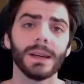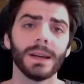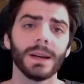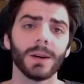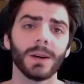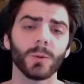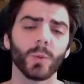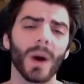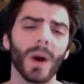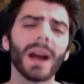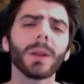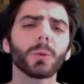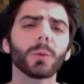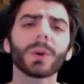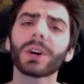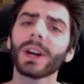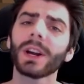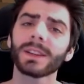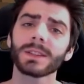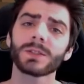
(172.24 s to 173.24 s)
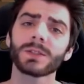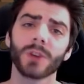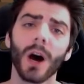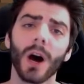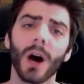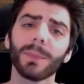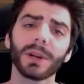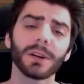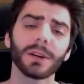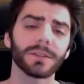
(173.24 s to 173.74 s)
While we're at the
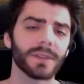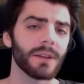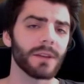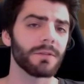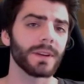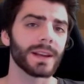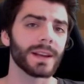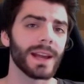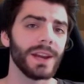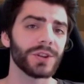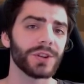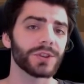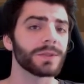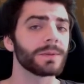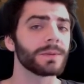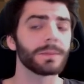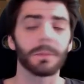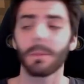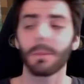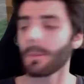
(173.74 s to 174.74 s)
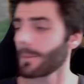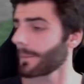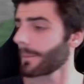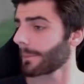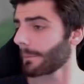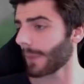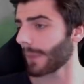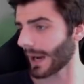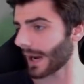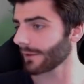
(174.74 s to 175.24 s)
topic of defecation,
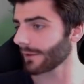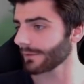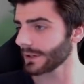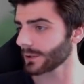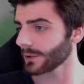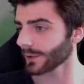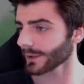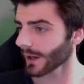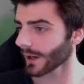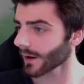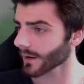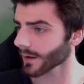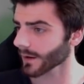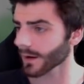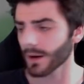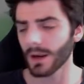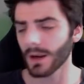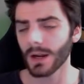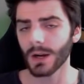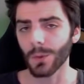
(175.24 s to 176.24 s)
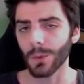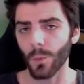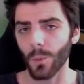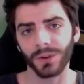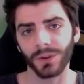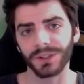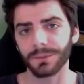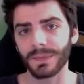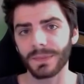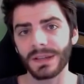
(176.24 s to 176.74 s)
Puffy or Dark
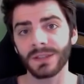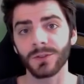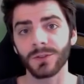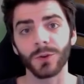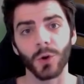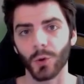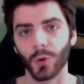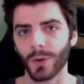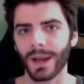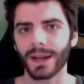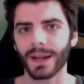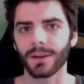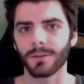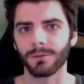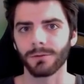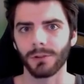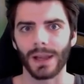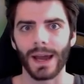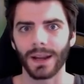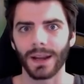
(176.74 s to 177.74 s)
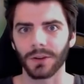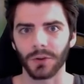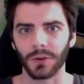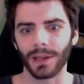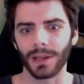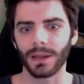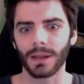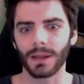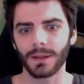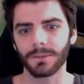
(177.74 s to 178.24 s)
wanted me to create a flying
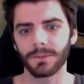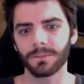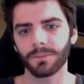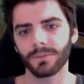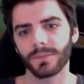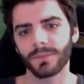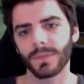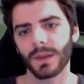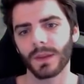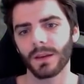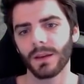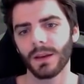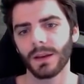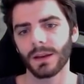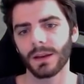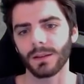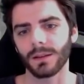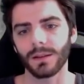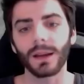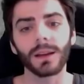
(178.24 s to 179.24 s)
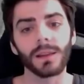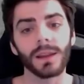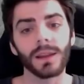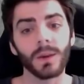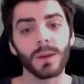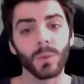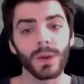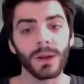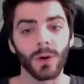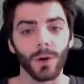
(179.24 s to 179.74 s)
toilet. Luckily,
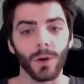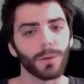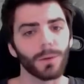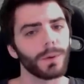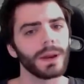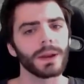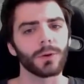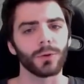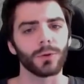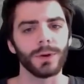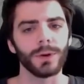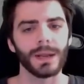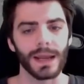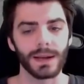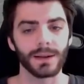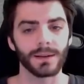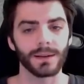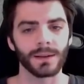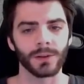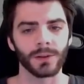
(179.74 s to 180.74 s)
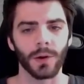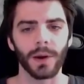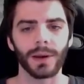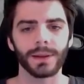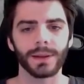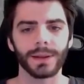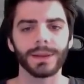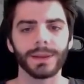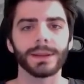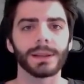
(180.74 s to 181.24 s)
we already created a
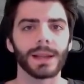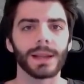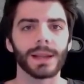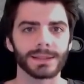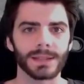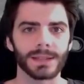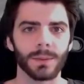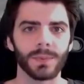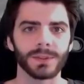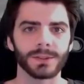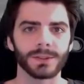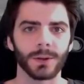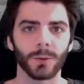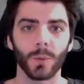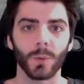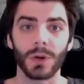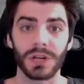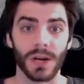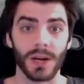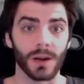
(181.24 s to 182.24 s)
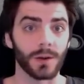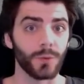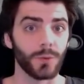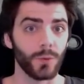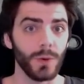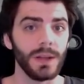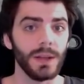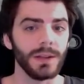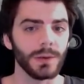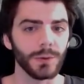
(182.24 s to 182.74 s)
toilet in the last episode which I could
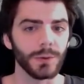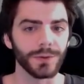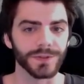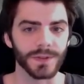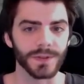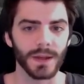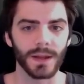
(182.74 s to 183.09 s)
reuse,